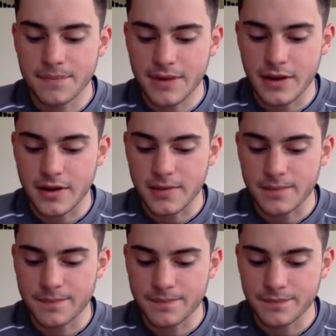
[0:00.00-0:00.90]

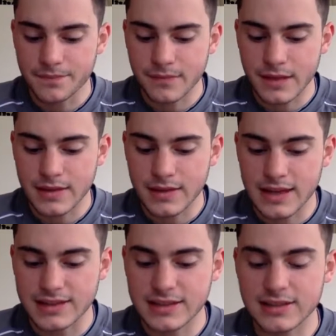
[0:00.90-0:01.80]

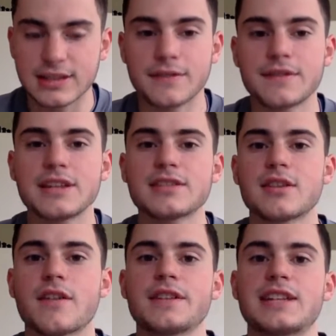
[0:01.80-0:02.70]
that stiffness
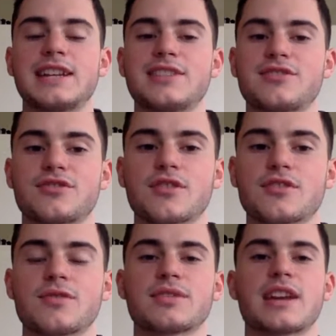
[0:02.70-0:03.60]
of the tendon
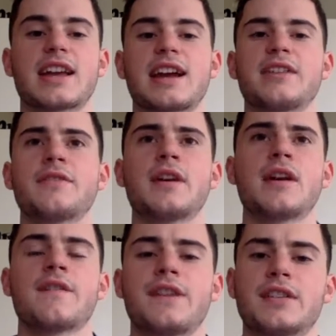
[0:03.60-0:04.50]
structure, which I kind of
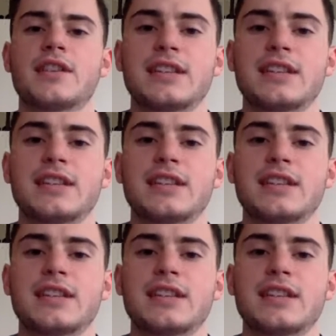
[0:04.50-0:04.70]
figured the